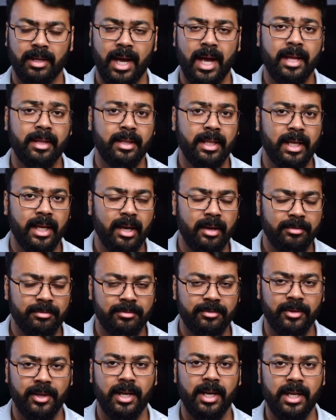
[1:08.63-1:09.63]
and they are
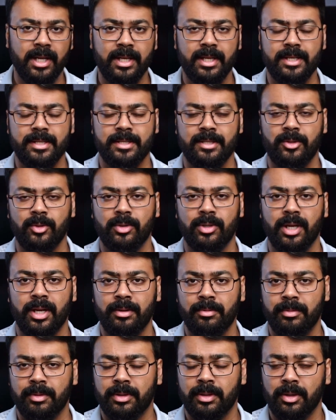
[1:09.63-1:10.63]
fairly easy to
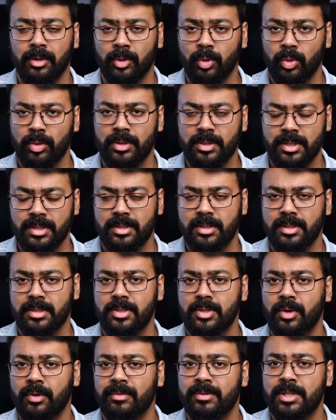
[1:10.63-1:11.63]
drive with a low
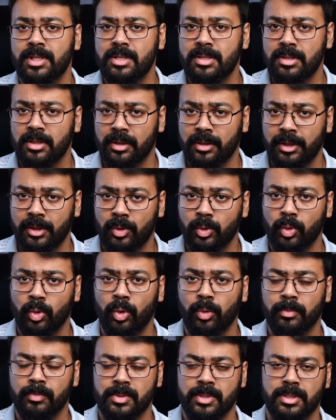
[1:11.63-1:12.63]
resistance of just thirty-two
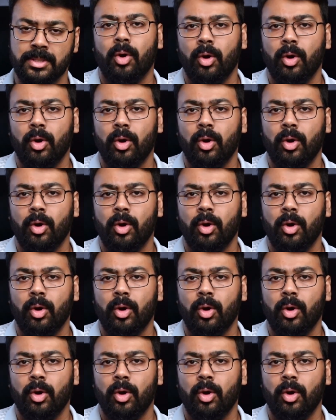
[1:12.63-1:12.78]
ohms.